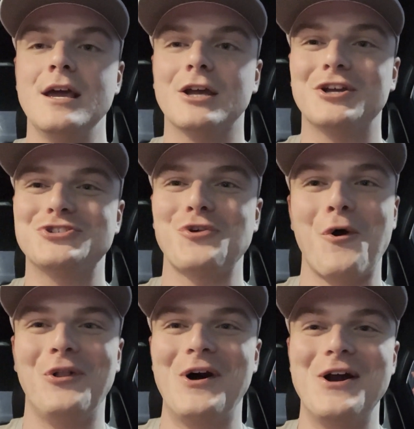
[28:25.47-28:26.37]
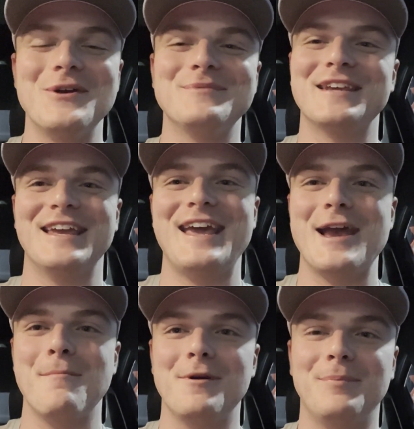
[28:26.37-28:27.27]
control arms and
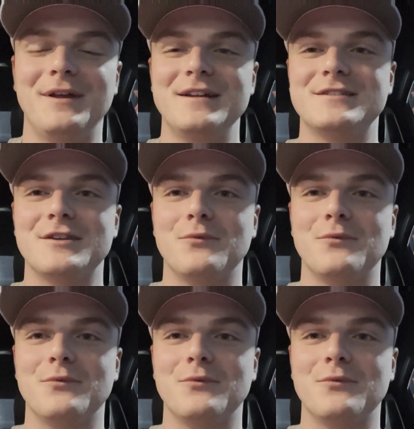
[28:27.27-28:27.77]
camber plates to